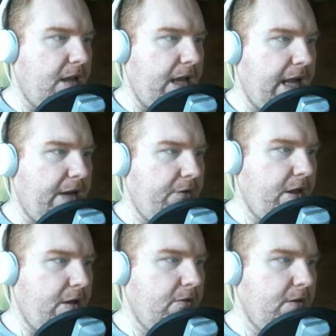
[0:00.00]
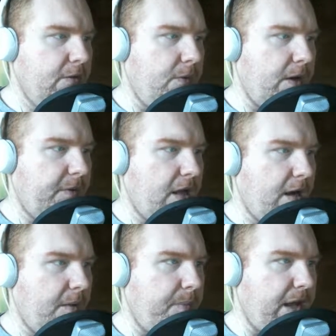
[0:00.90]
I don't know what I'm
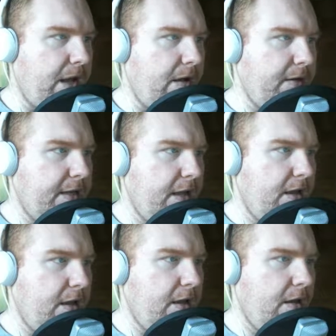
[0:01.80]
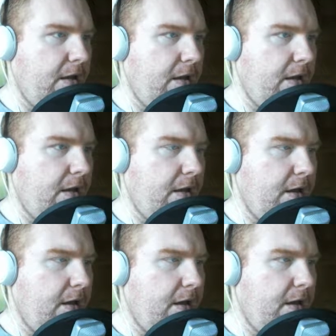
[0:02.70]
talking about.
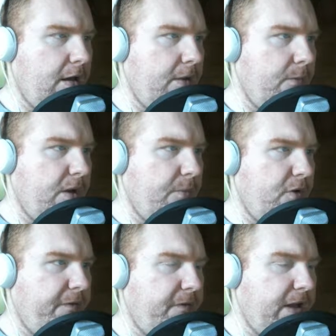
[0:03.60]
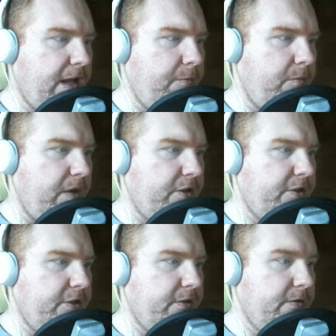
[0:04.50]
Ella, one more fiber mesh.